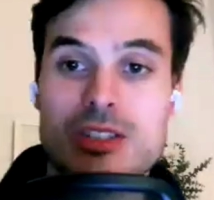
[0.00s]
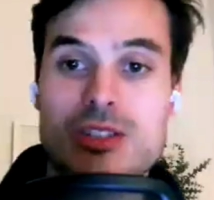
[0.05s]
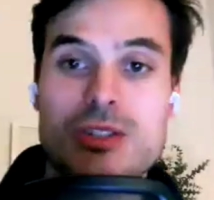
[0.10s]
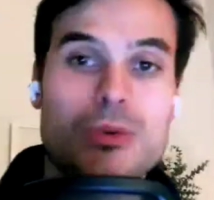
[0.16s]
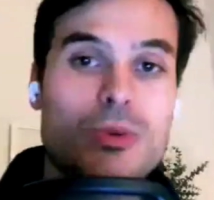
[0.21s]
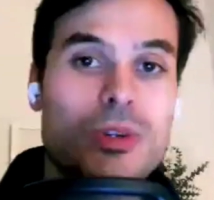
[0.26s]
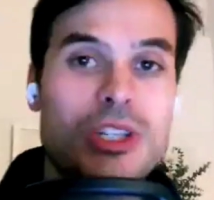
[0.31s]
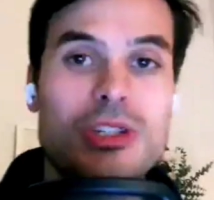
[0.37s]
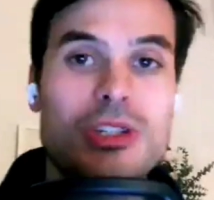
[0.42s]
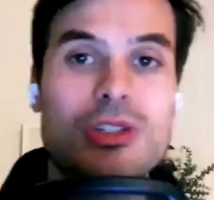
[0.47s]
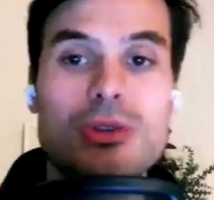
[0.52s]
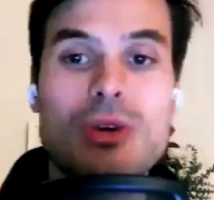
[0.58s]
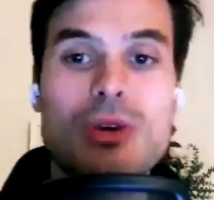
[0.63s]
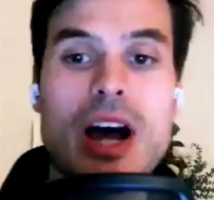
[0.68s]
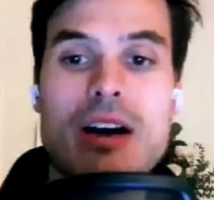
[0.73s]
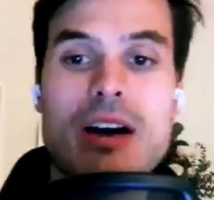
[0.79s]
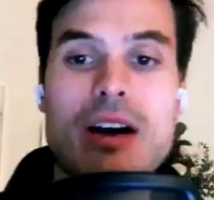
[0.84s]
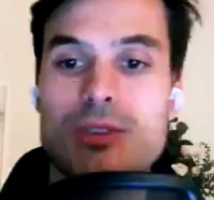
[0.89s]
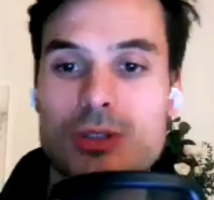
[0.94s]
So when you do
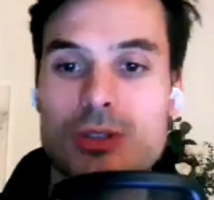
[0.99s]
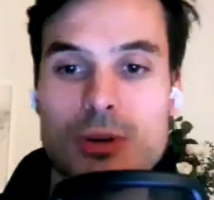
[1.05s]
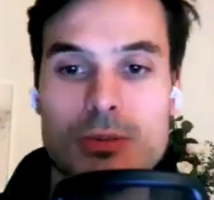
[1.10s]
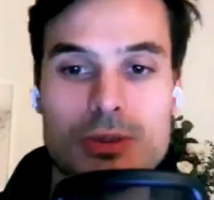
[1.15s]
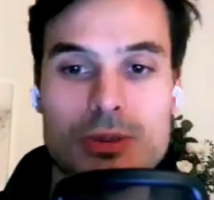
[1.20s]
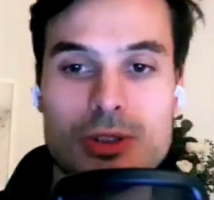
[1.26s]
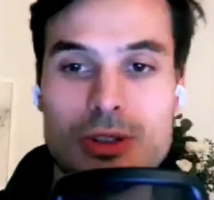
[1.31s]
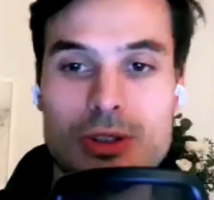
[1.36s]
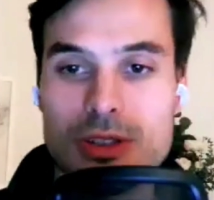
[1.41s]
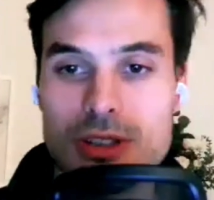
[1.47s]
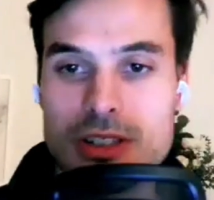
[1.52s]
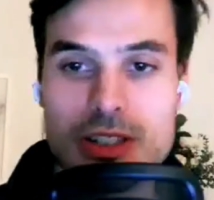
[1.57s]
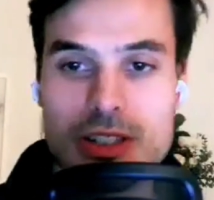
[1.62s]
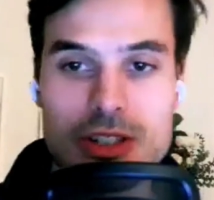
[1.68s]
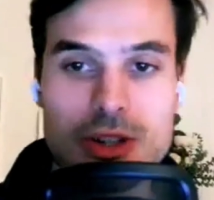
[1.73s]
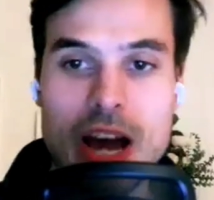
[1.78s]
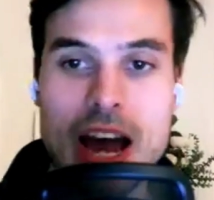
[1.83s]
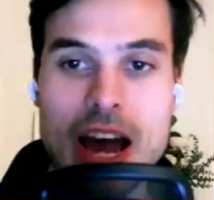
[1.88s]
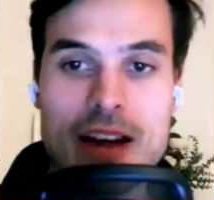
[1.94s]
have those opportunities,
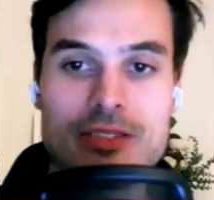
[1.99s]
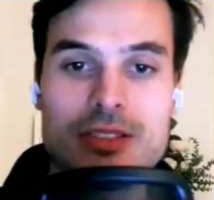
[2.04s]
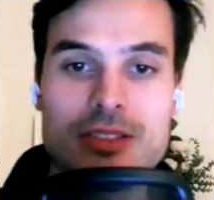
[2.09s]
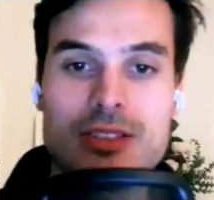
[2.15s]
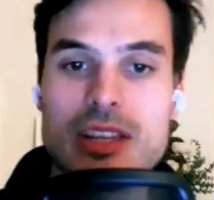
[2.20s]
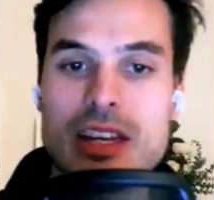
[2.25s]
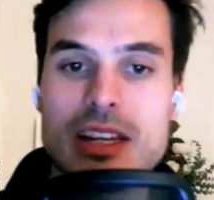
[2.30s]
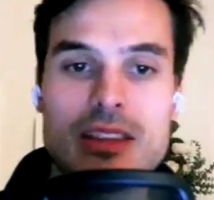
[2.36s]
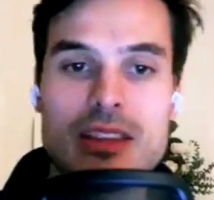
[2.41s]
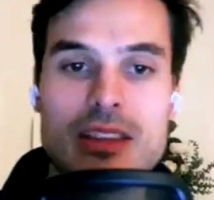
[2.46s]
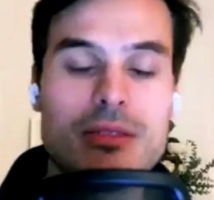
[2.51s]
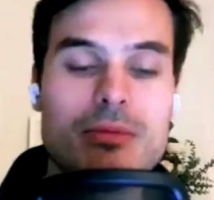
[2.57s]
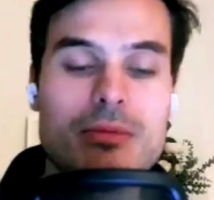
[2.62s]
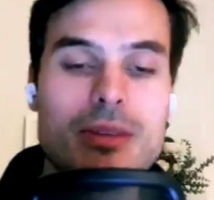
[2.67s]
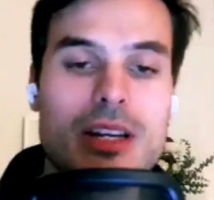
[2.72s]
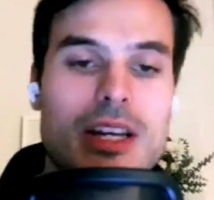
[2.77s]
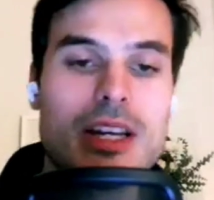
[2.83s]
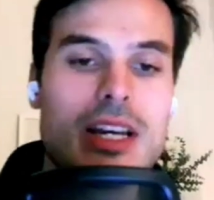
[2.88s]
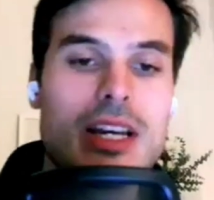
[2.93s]
you have to take them.